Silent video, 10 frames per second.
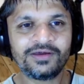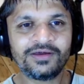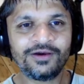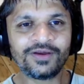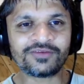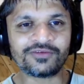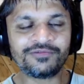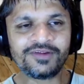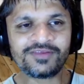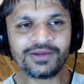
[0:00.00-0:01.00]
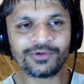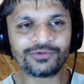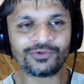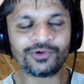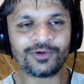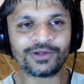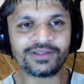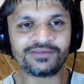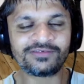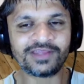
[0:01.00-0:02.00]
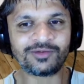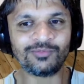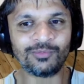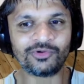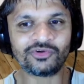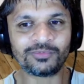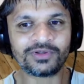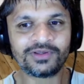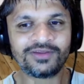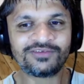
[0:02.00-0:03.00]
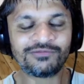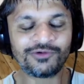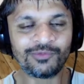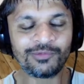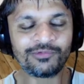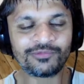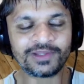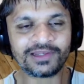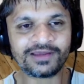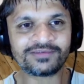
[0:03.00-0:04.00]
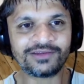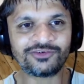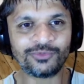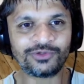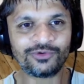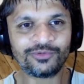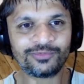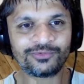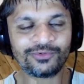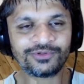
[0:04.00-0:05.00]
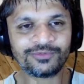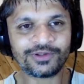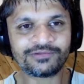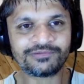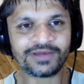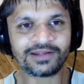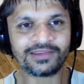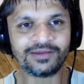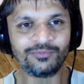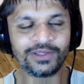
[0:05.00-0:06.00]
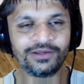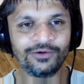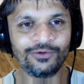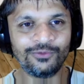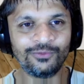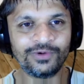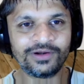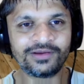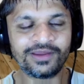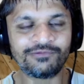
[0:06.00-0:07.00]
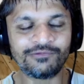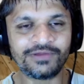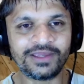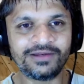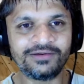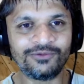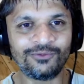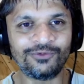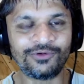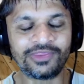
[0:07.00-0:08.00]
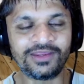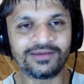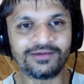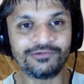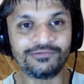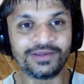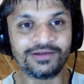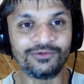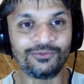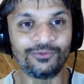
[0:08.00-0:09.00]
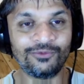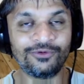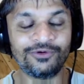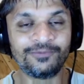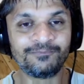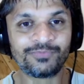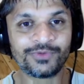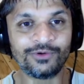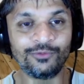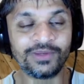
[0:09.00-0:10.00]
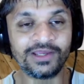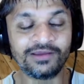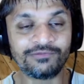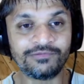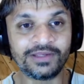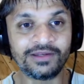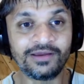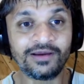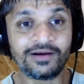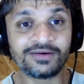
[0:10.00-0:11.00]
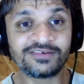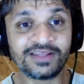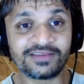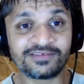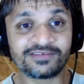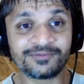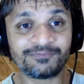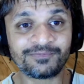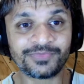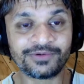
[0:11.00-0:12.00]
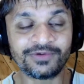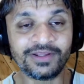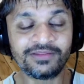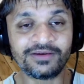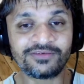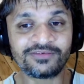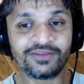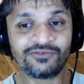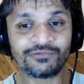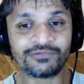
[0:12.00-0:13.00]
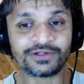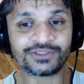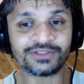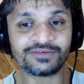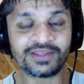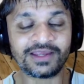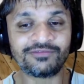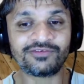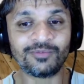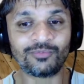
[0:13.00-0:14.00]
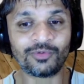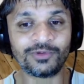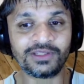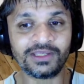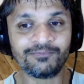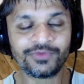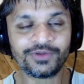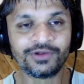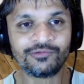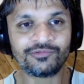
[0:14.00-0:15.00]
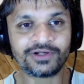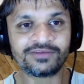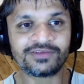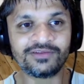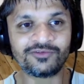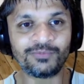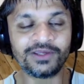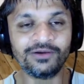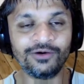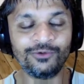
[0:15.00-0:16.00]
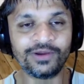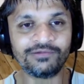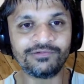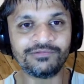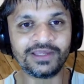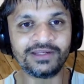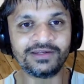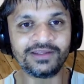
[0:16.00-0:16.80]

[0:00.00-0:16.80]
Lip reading: Okay, so the first thing I want to talk about is set membership. So if you remember from the last lecture, we talked about the fact that big O f of n or theta f of n or omega f of n are sets. Right? They're sets of functions that have some property. For instance, big O f of n